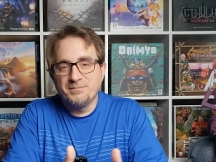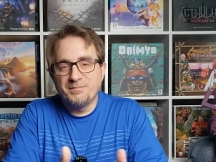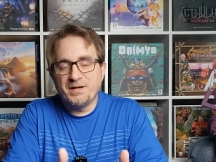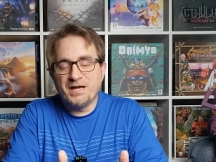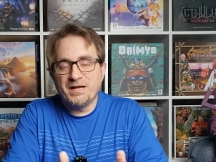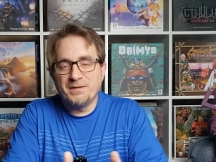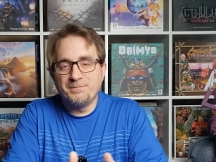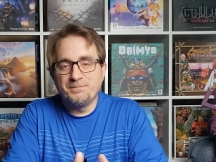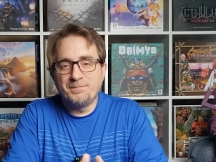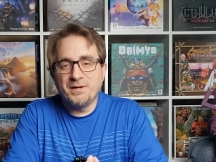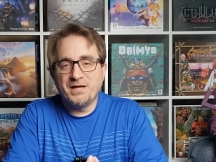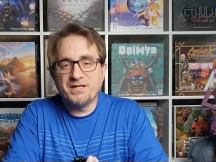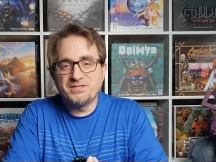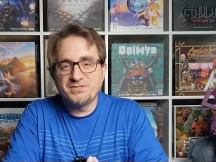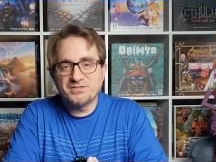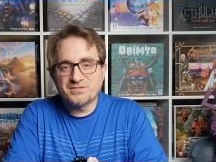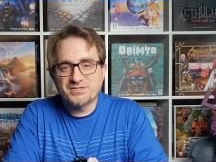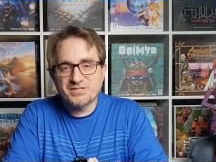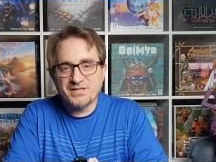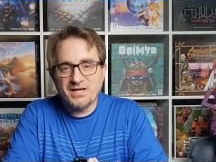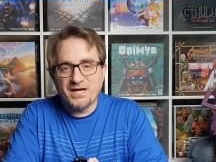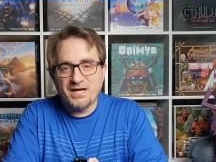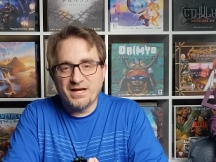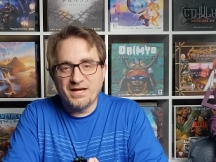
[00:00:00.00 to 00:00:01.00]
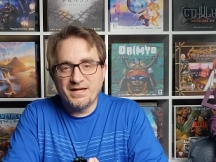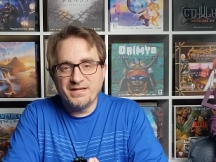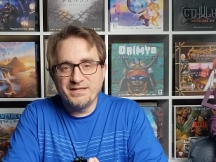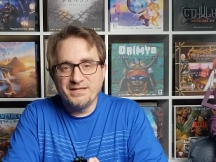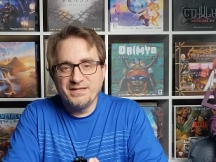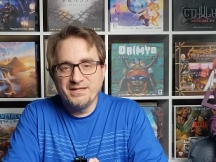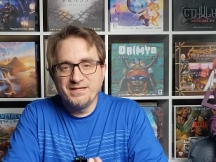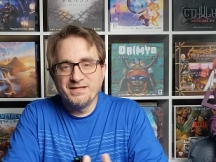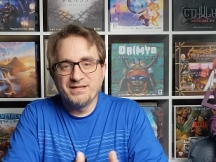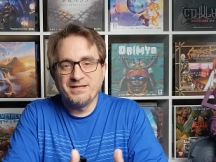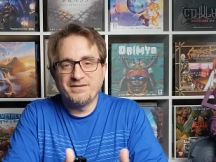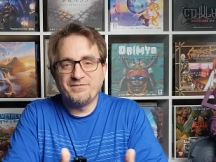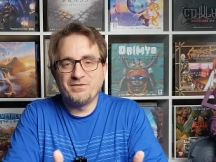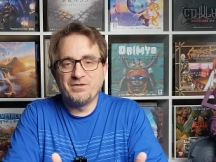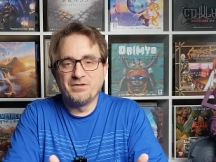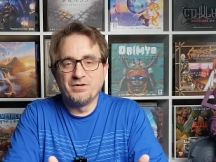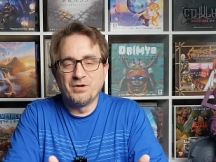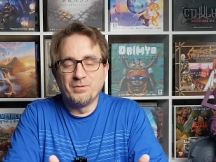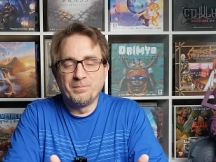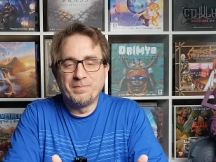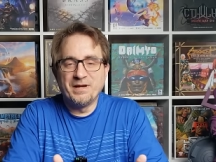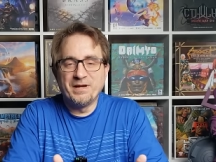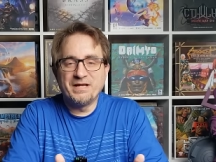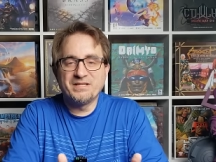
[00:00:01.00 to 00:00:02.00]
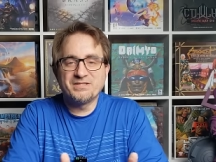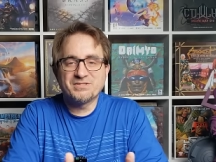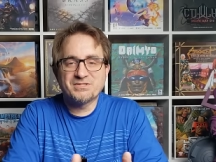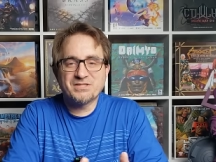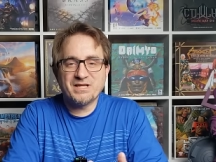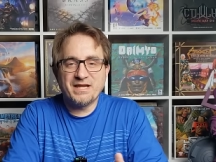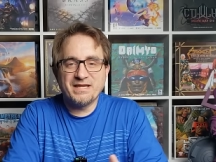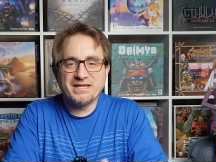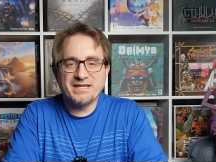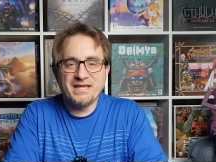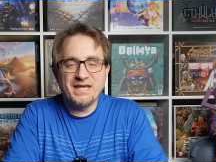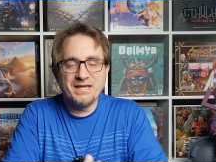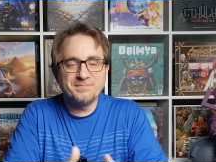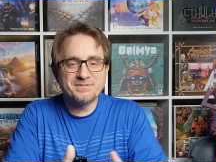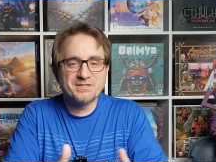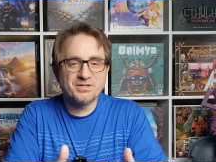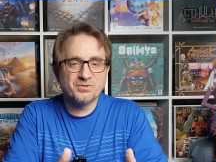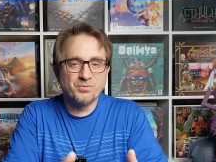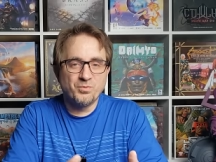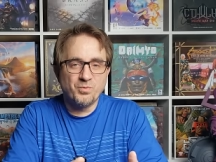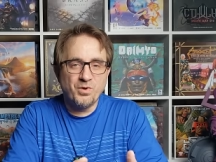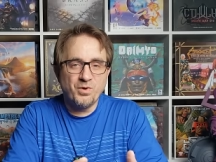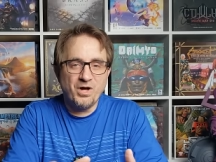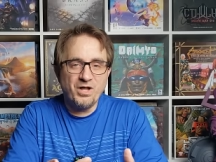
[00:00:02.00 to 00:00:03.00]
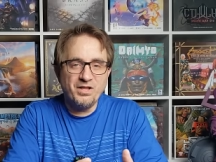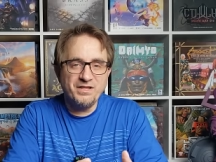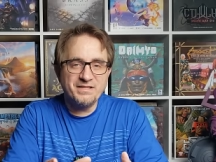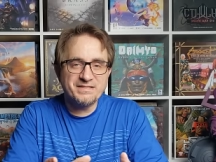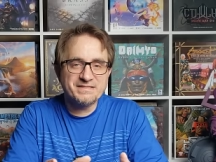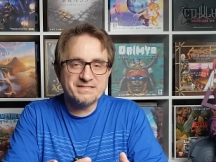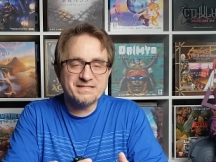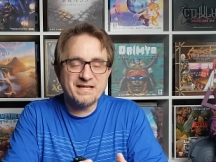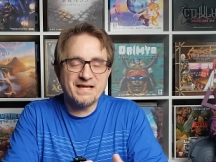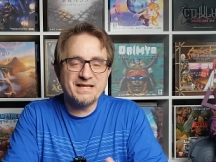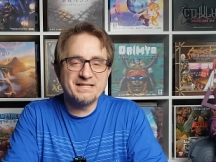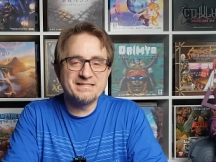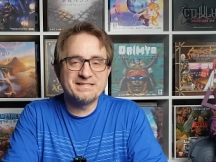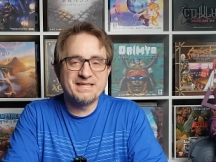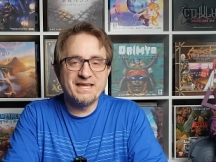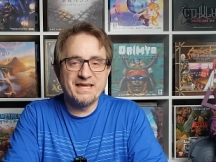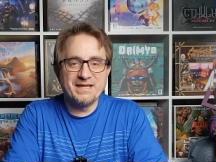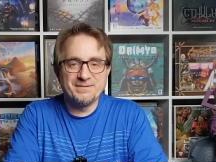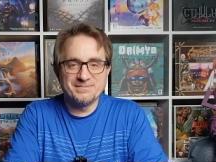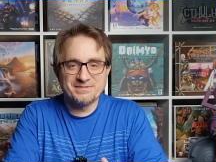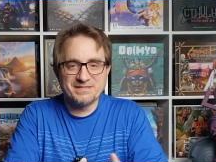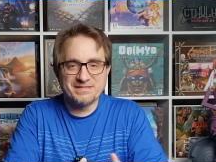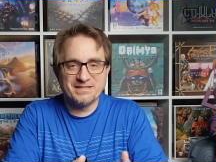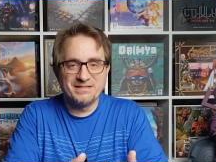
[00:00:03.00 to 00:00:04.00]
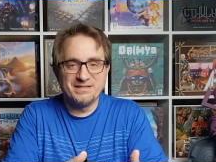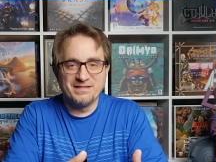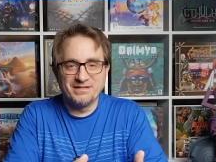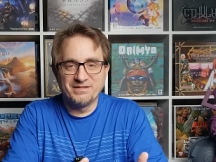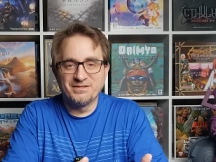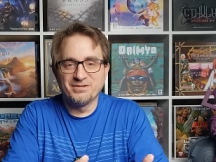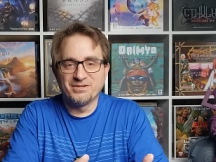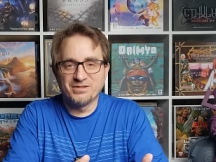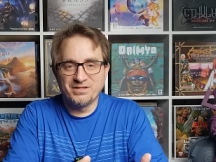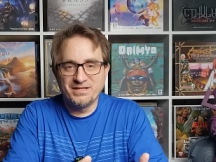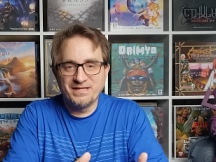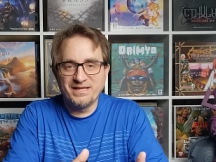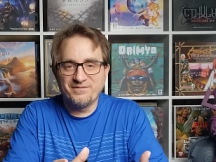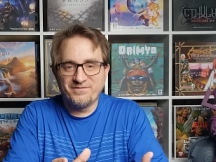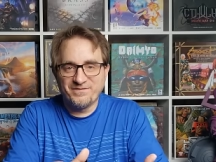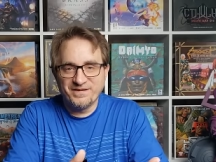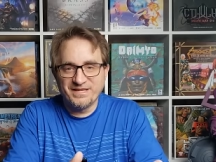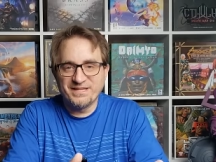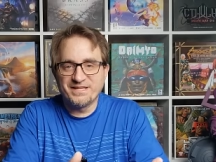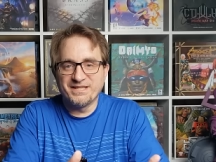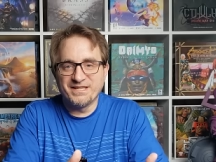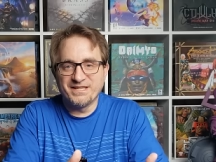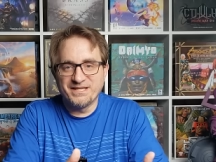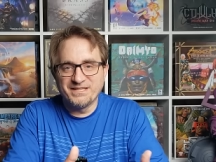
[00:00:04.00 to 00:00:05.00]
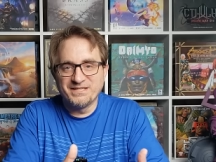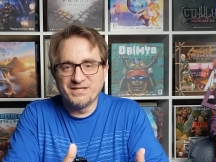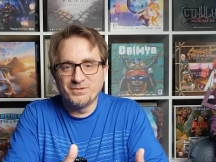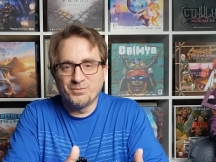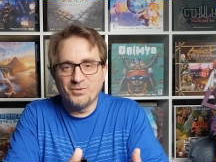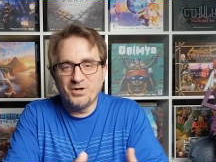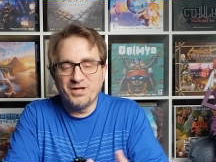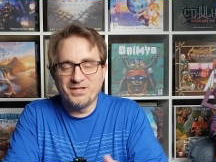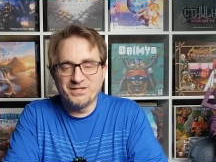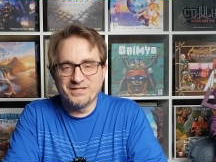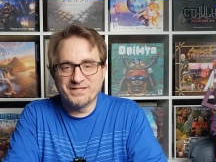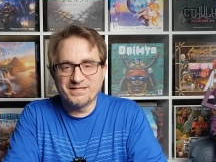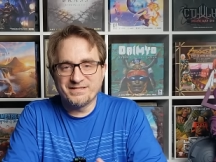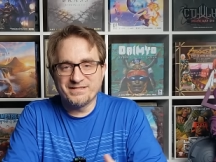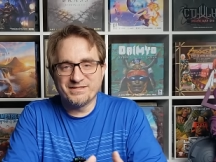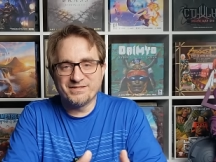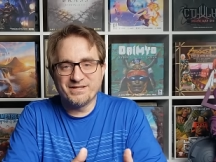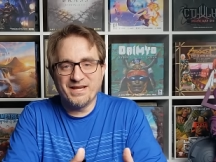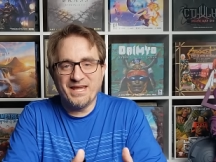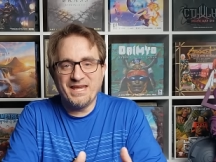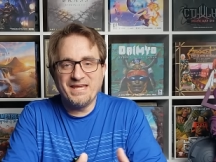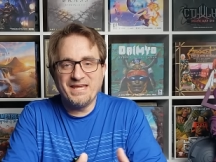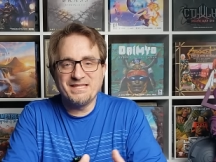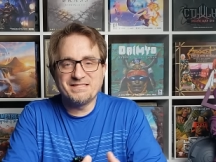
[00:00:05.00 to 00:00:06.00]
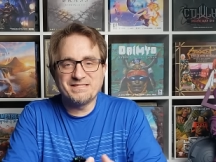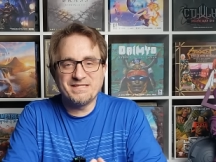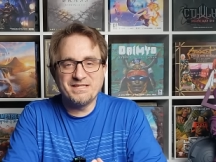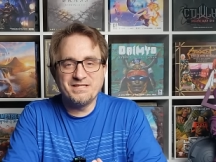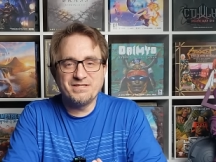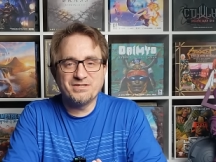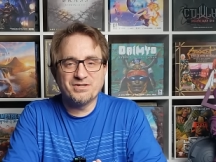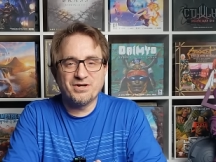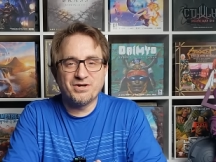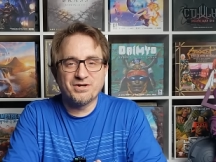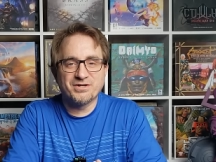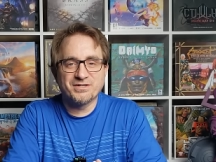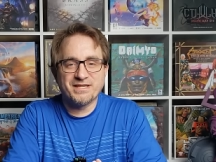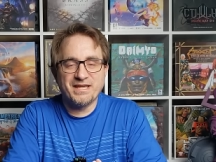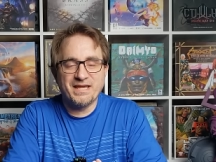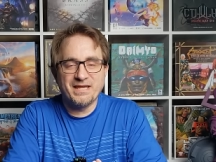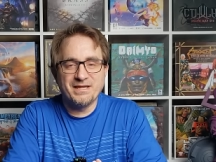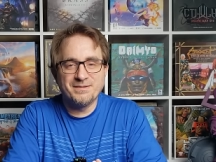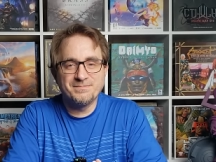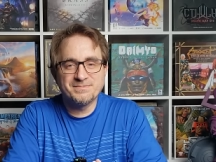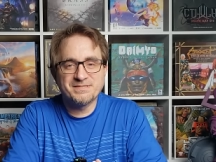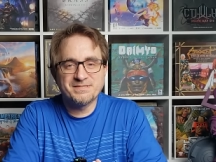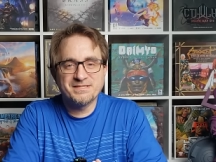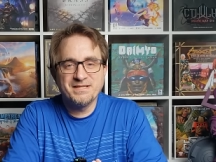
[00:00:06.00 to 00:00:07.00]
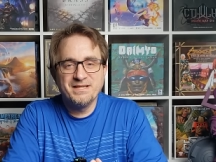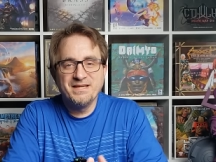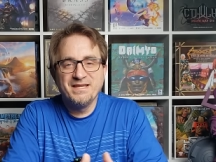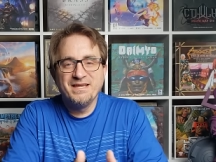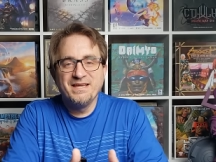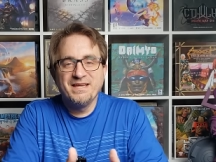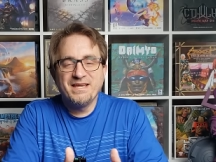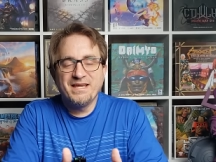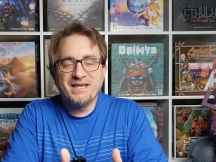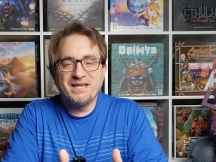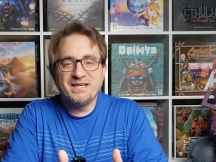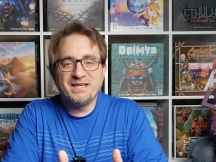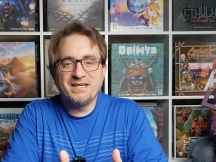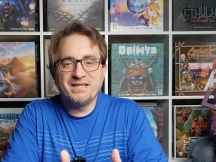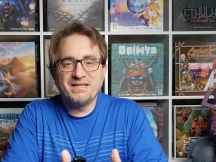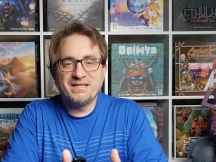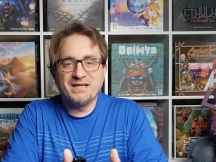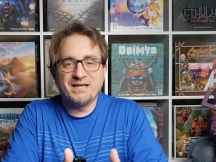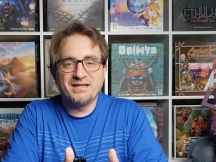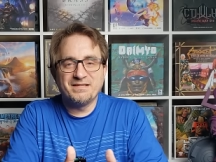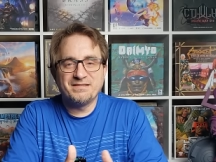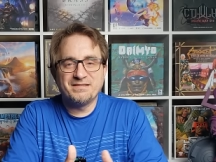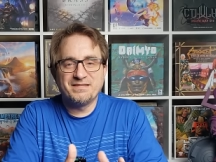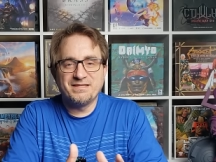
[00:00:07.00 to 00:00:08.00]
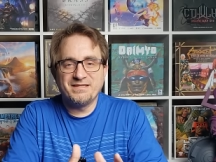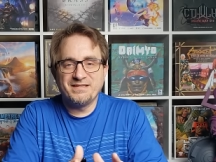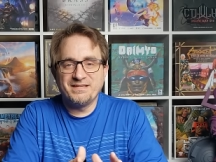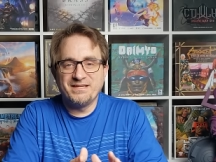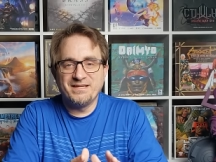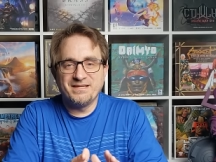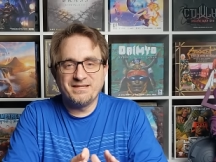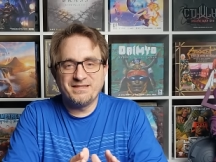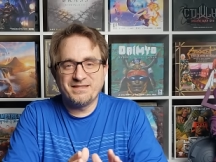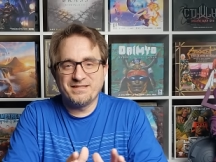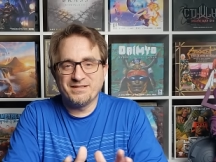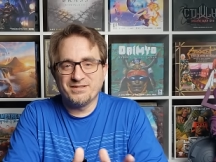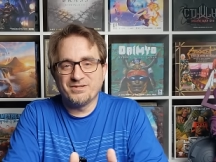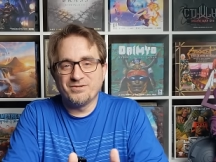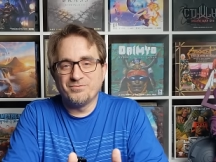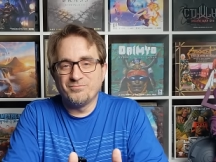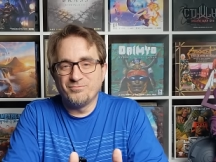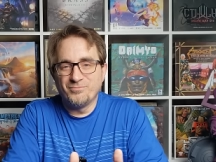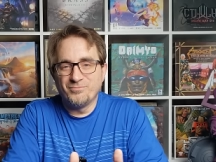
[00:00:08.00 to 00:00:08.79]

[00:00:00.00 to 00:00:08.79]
by Button Shy. If you know Button Shy games, they're wallet sized games. They literally fit in a wallet and they're 18 card games. And uh, they, are